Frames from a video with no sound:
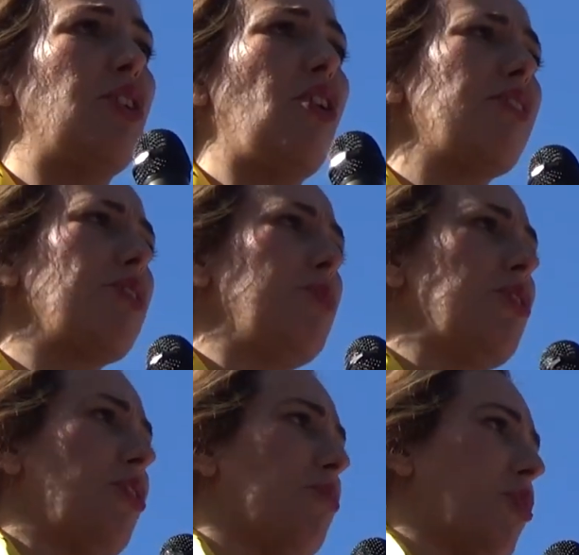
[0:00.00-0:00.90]
an
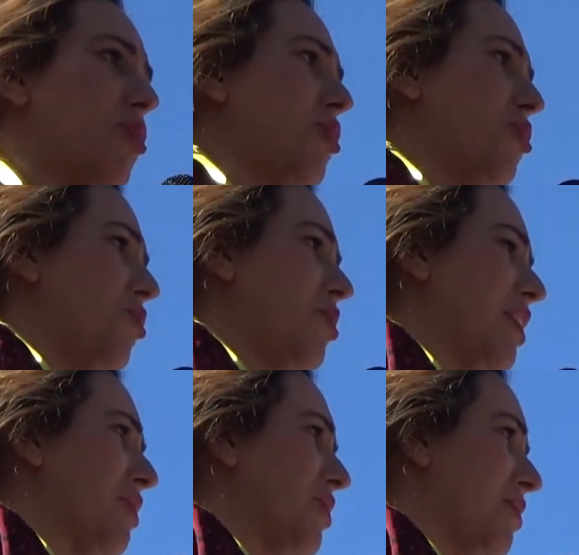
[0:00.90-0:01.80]
argument on one or two
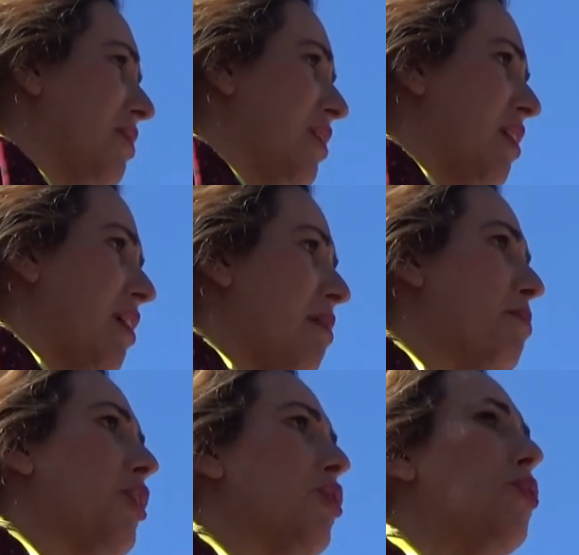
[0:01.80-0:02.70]
things
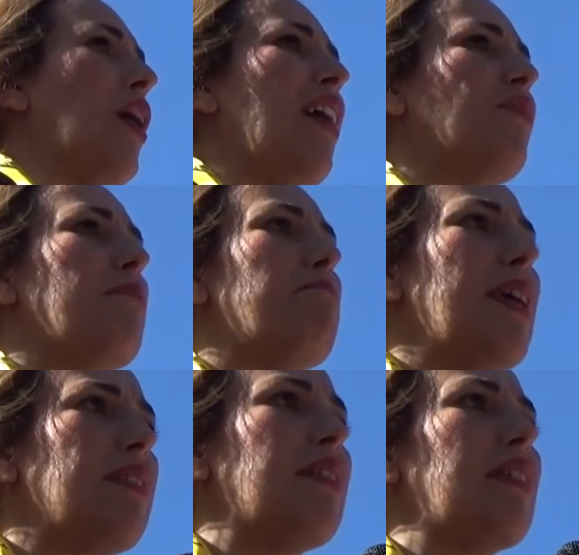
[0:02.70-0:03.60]
but who have a
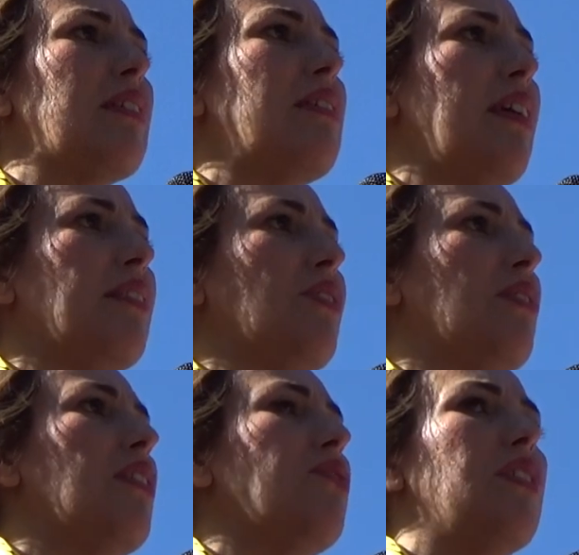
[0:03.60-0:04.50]
basic
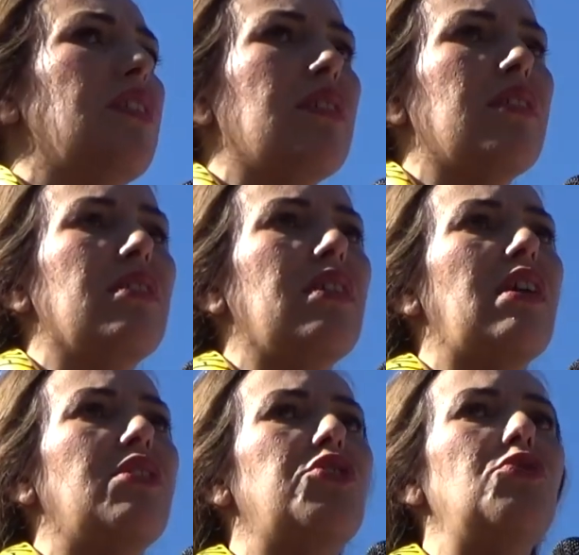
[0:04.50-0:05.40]
sense of decency
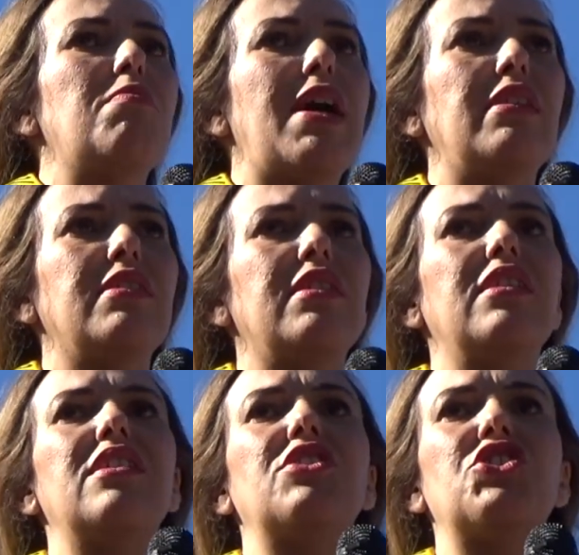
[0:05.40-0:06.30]
and
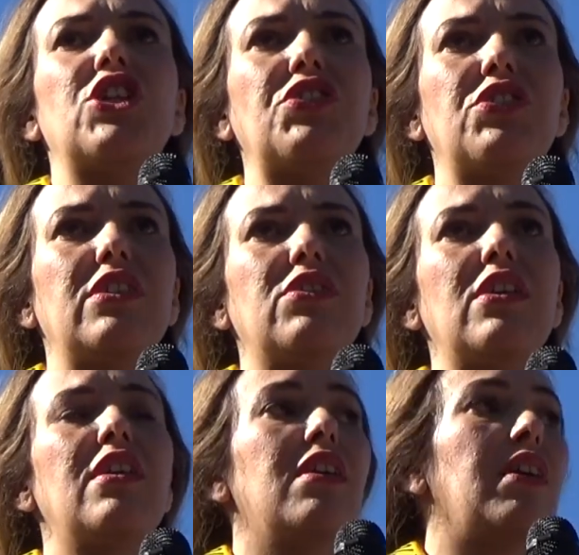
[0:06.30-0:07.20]
humanity and
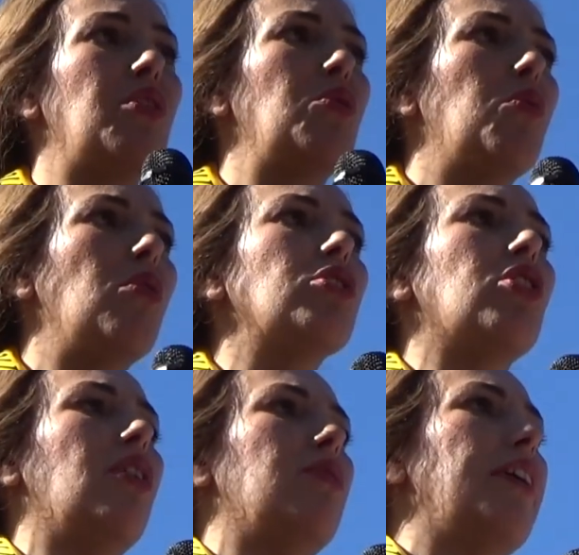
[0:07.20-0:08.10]
justice and who won't
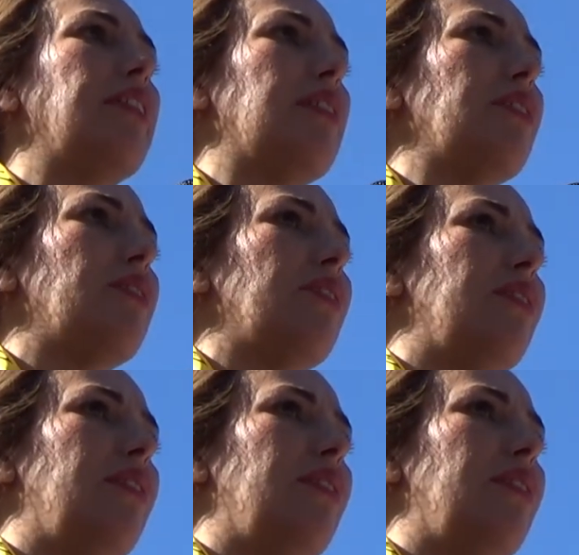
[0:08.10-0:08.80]
tolerate this.